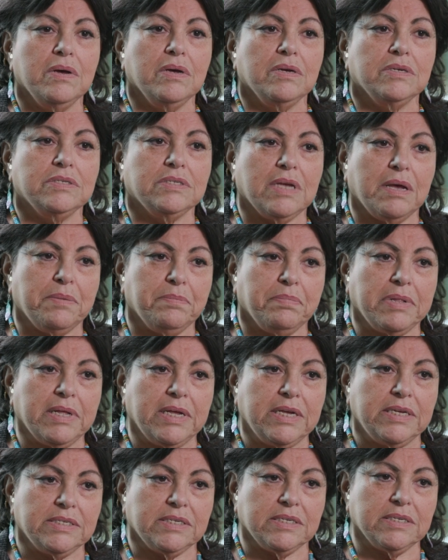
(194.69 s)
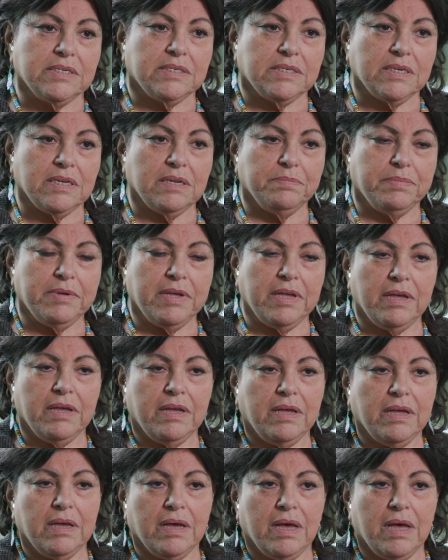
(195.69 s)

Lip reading: Some places it'll be,